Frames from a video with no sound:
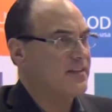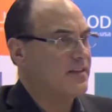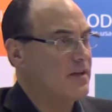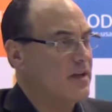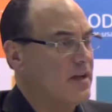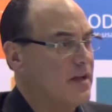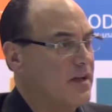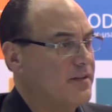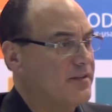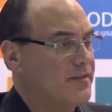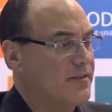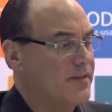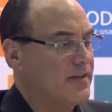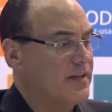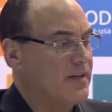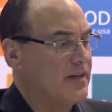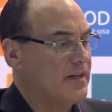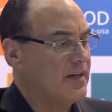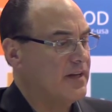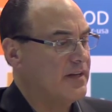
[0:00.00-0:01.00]
the
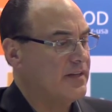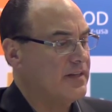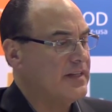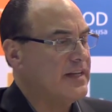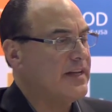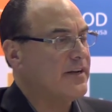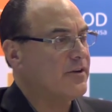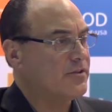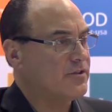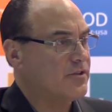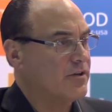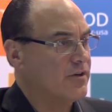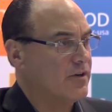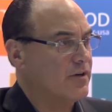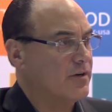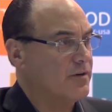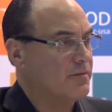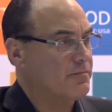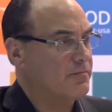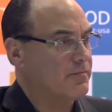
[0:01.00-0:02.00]
the near
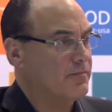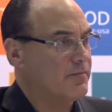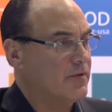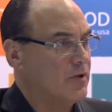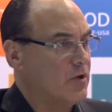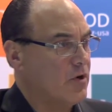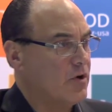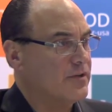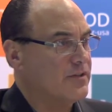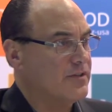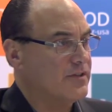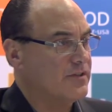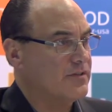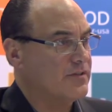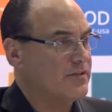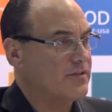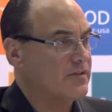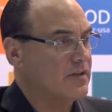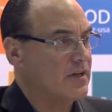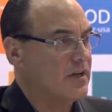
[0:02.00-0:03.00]
term
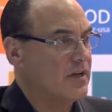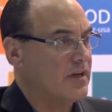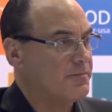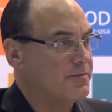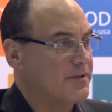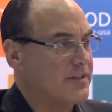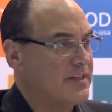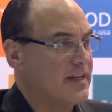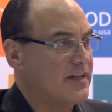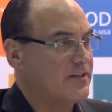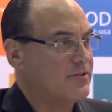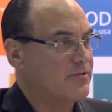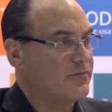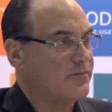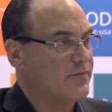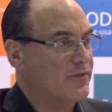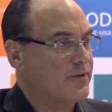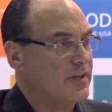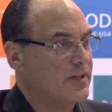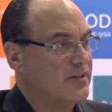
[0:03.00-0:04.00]
largest uh, potential
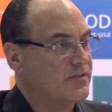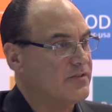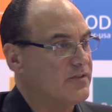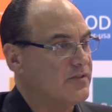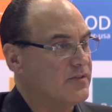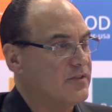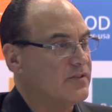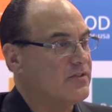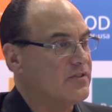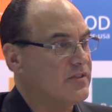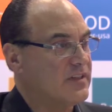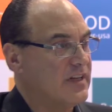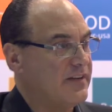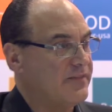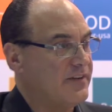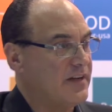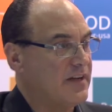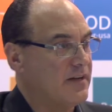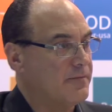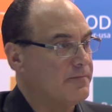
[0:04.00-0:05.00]
for this is in
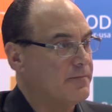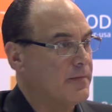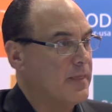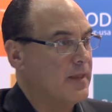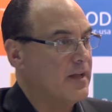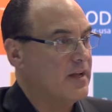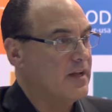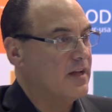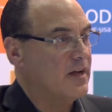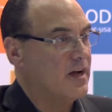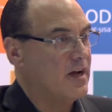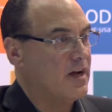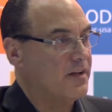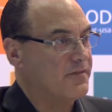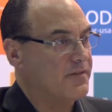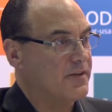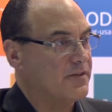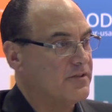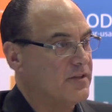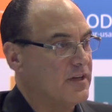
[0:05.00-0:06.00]
stevia.
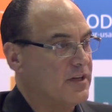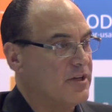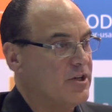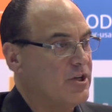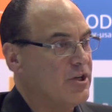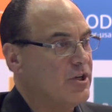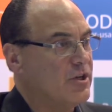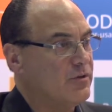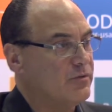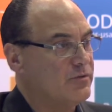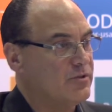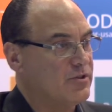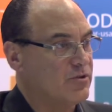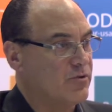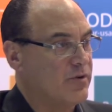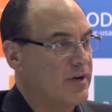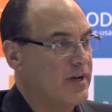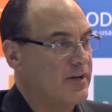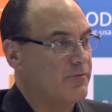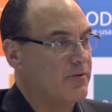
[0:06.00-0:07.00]
Uh, there's a huge
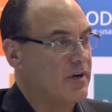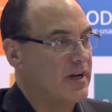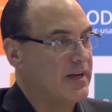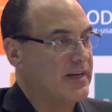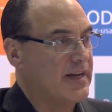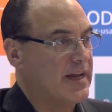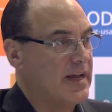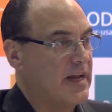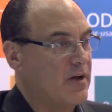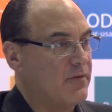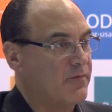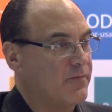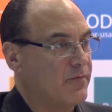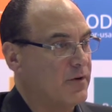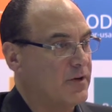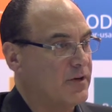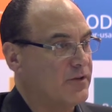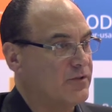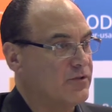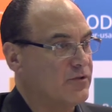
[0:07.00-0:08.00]
trend right now
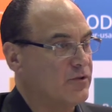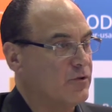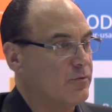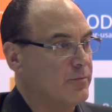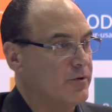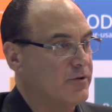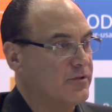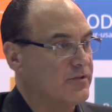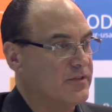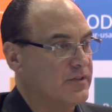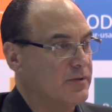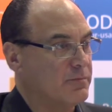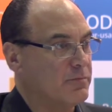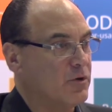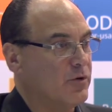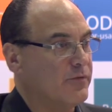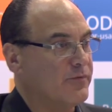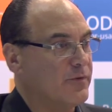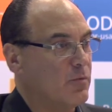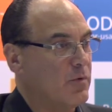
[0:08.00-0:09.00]
for consumers to
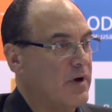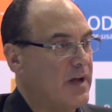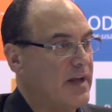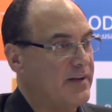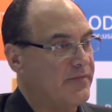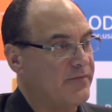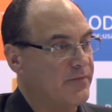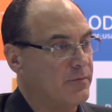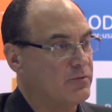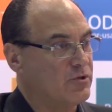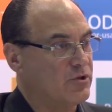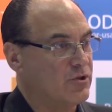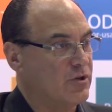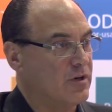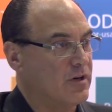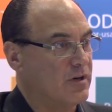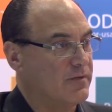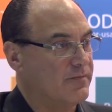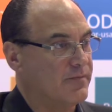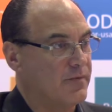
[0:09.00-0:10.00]
move away from
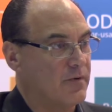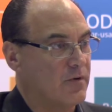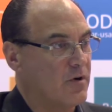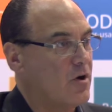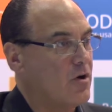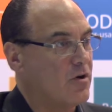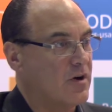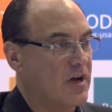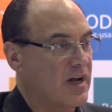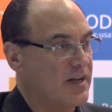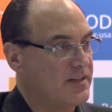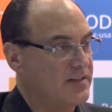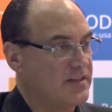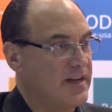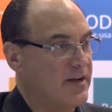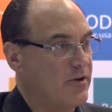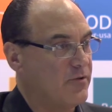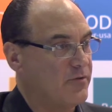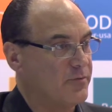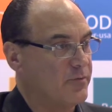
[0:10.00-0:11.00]
sugar for all kinds
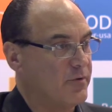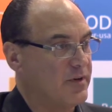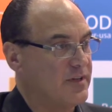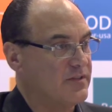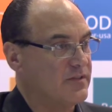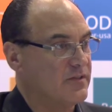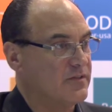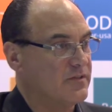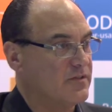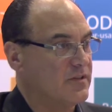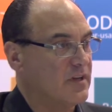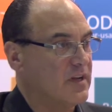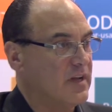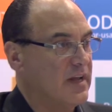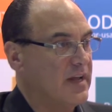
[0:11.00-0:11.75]
of health reasons.